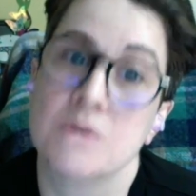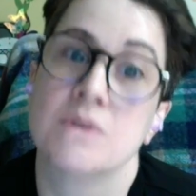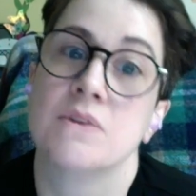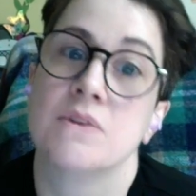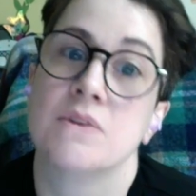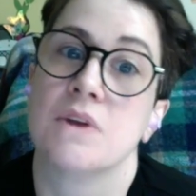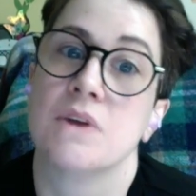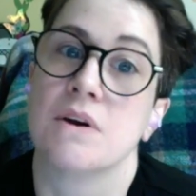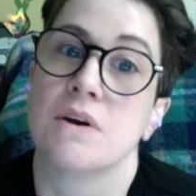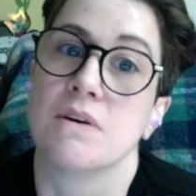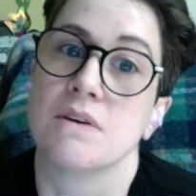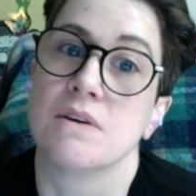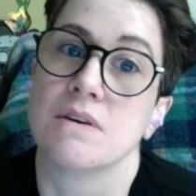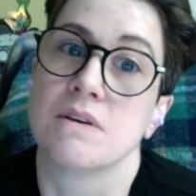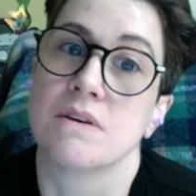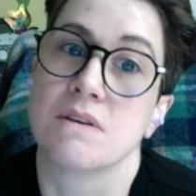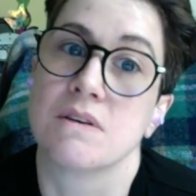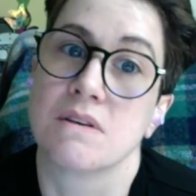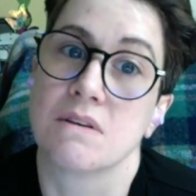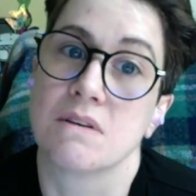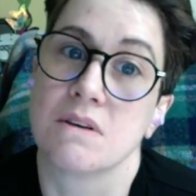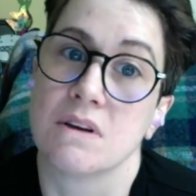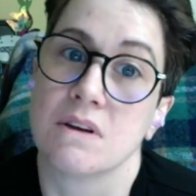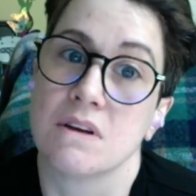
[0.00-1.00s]
there
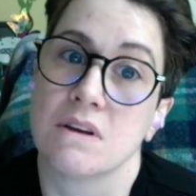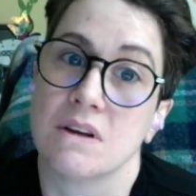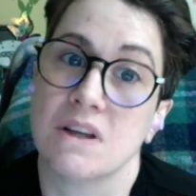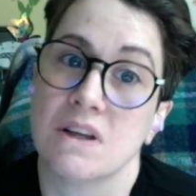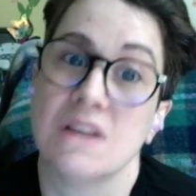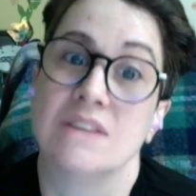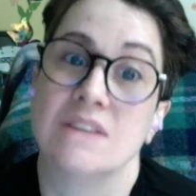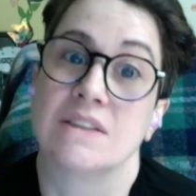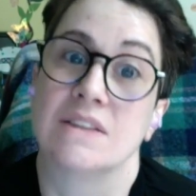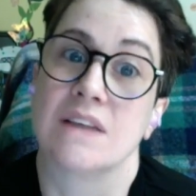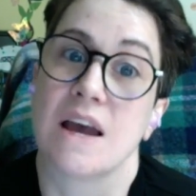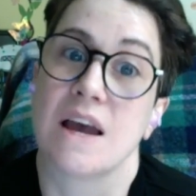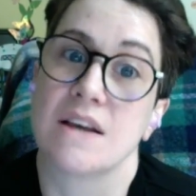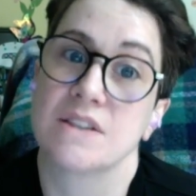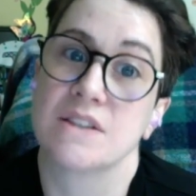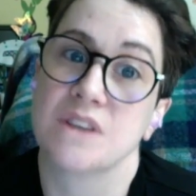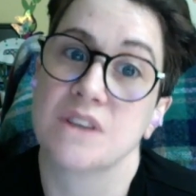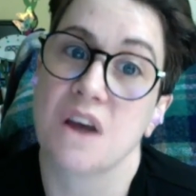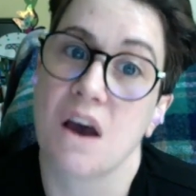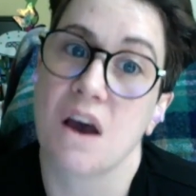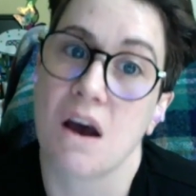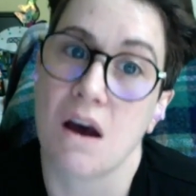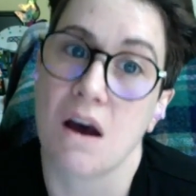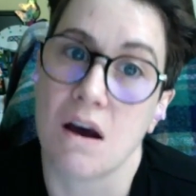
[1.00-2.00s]
is less
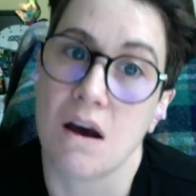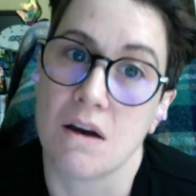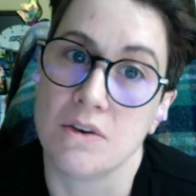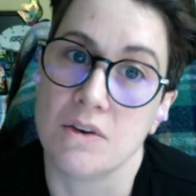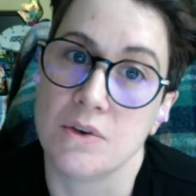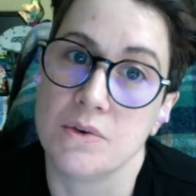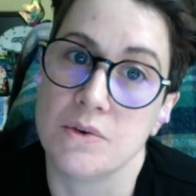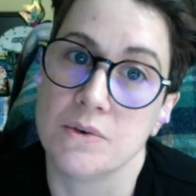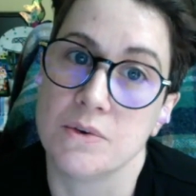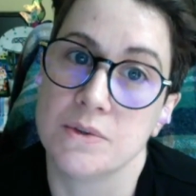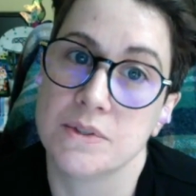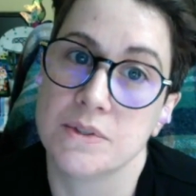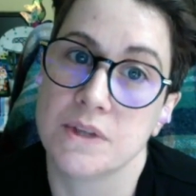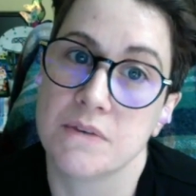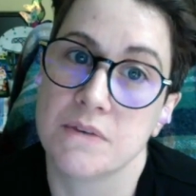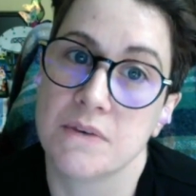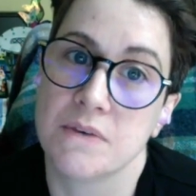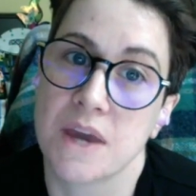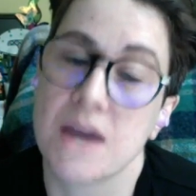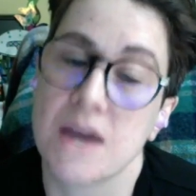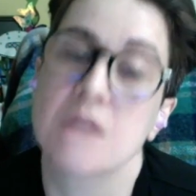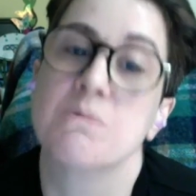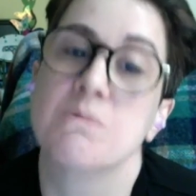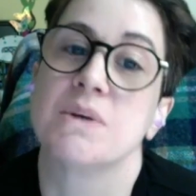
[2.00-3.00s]
use of
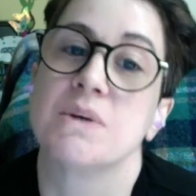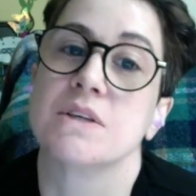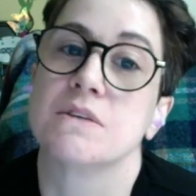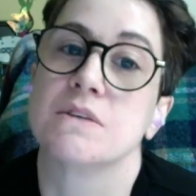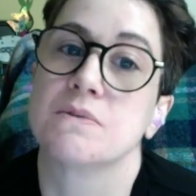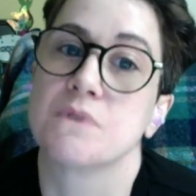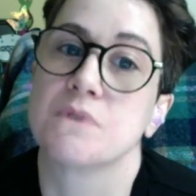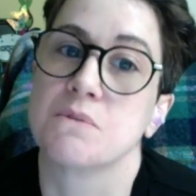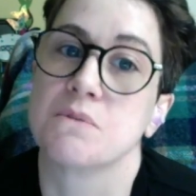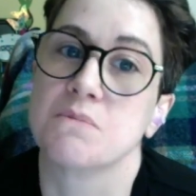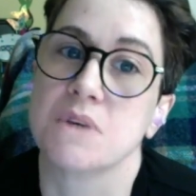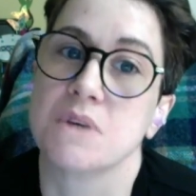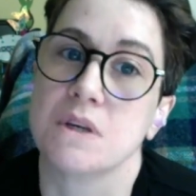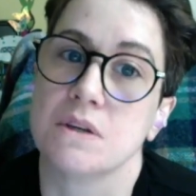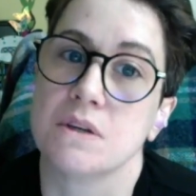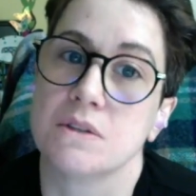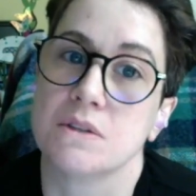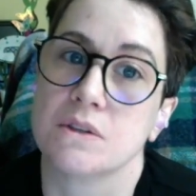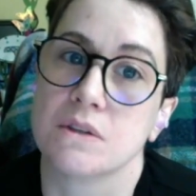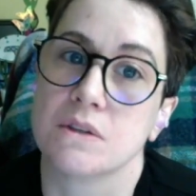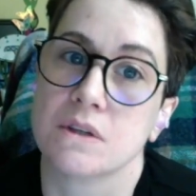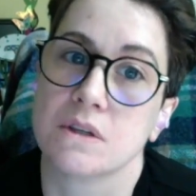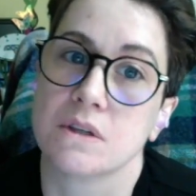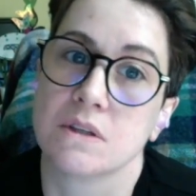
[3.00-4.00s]
cannabis for me
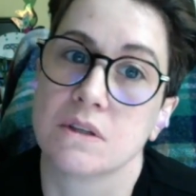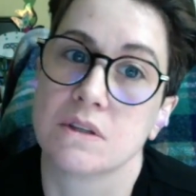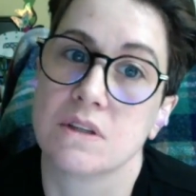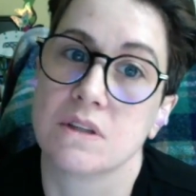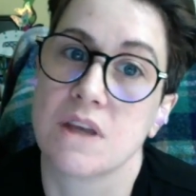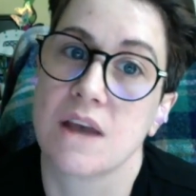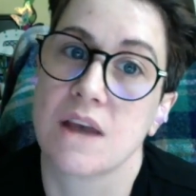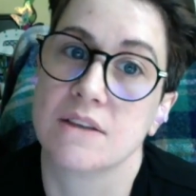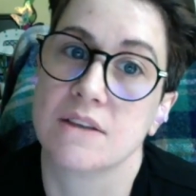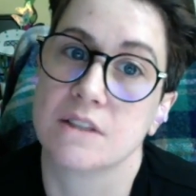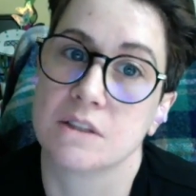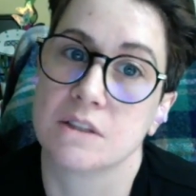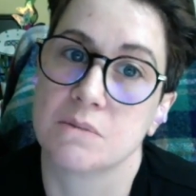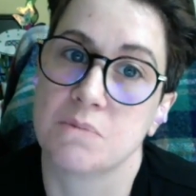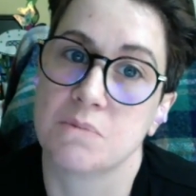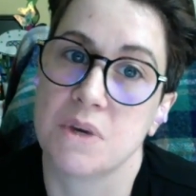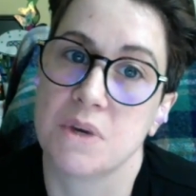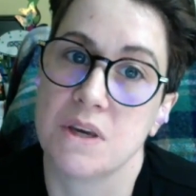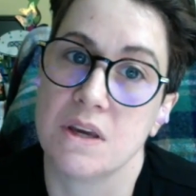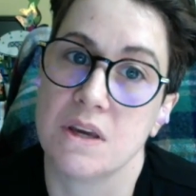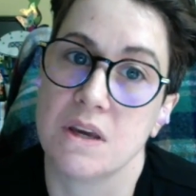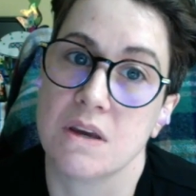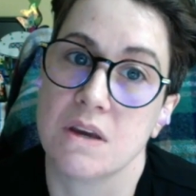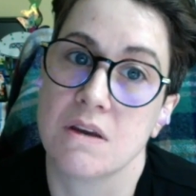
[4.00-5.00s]
during the
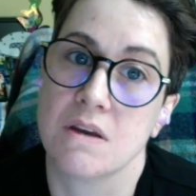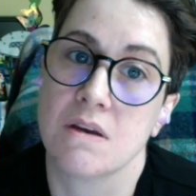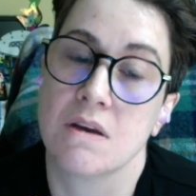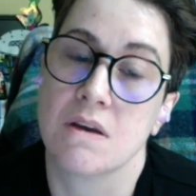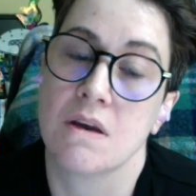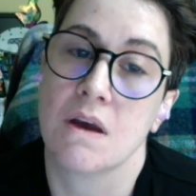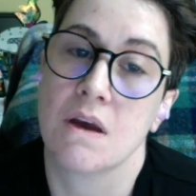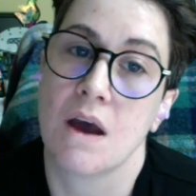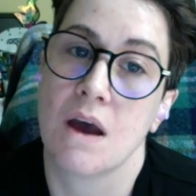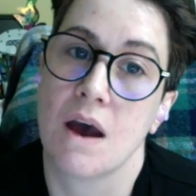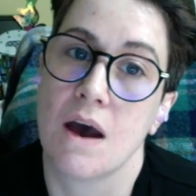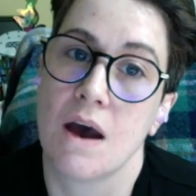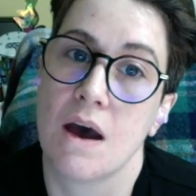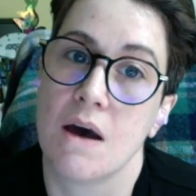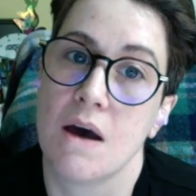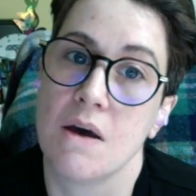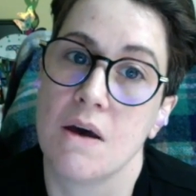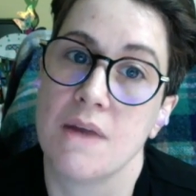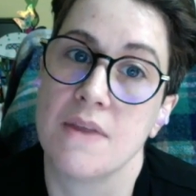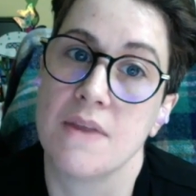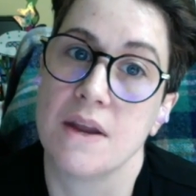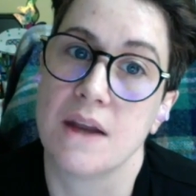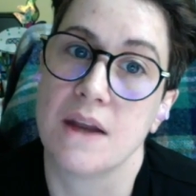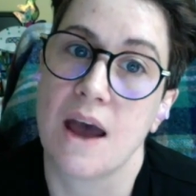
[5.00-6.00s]
SSP.
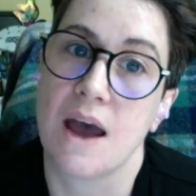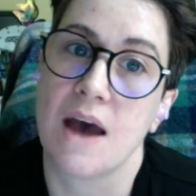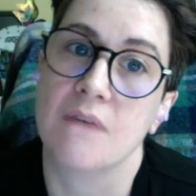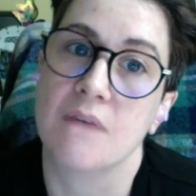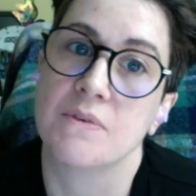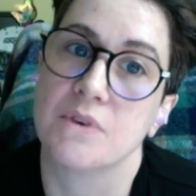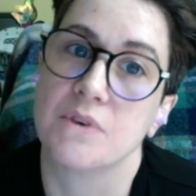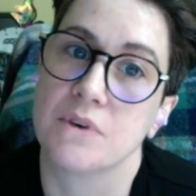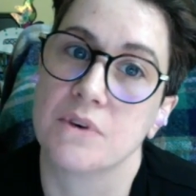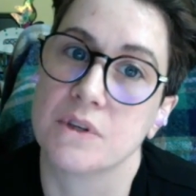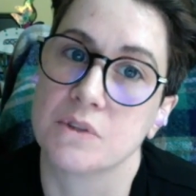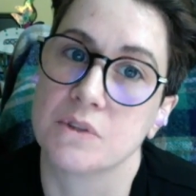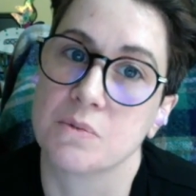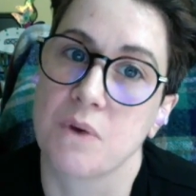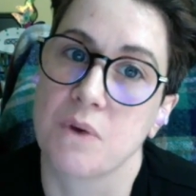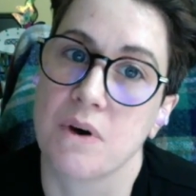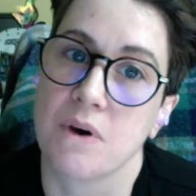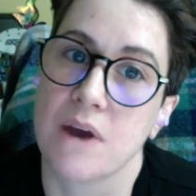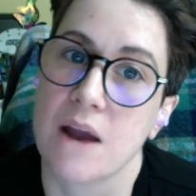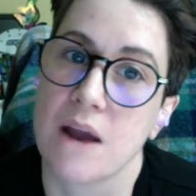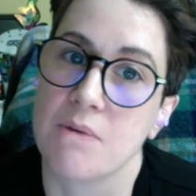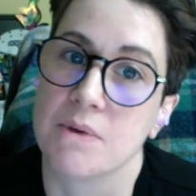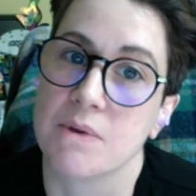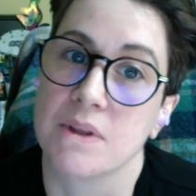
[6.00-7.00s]
And then after as well,
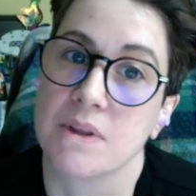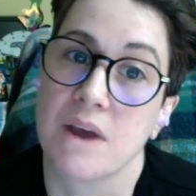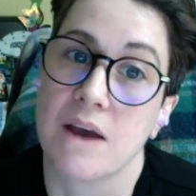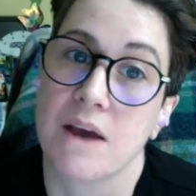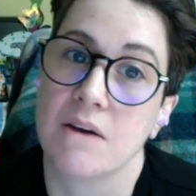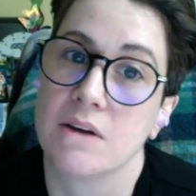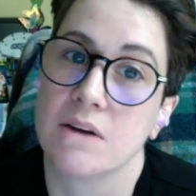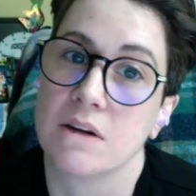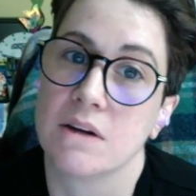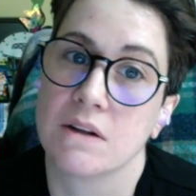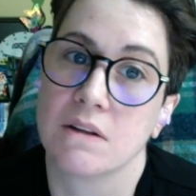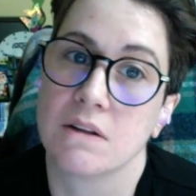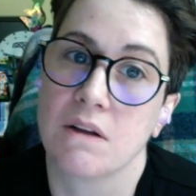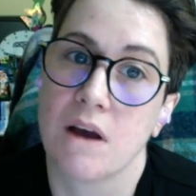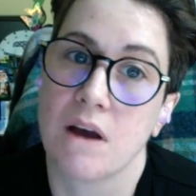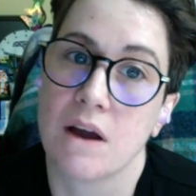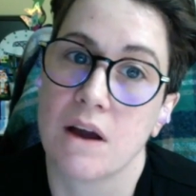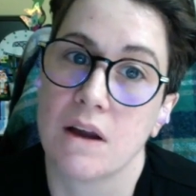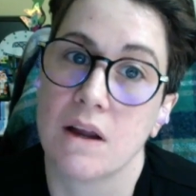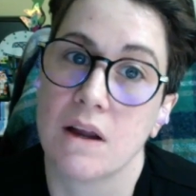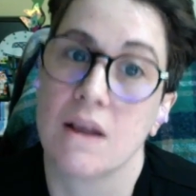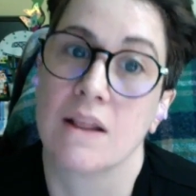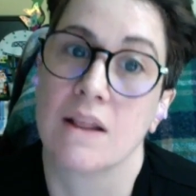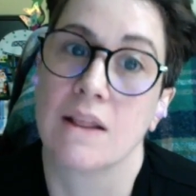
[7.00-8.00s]
I rely on it a lot
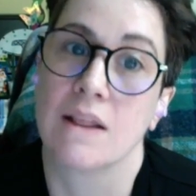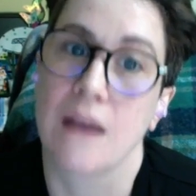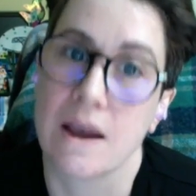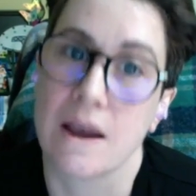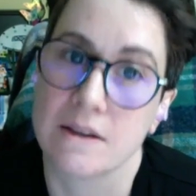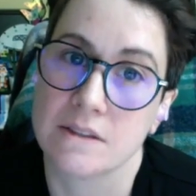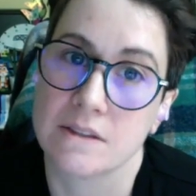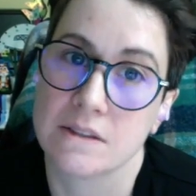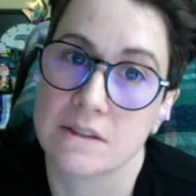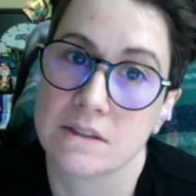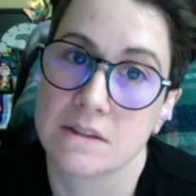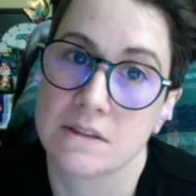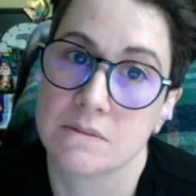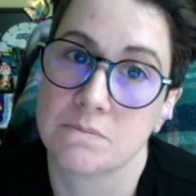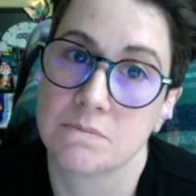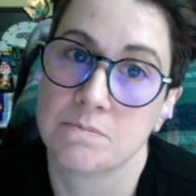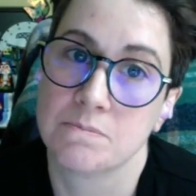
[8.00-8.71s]
less.